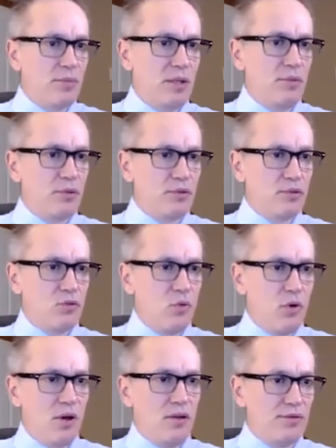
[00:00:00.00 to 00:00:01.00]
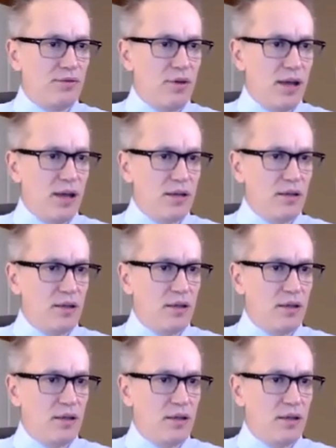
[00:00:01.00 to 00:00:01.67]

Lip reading: people to qualify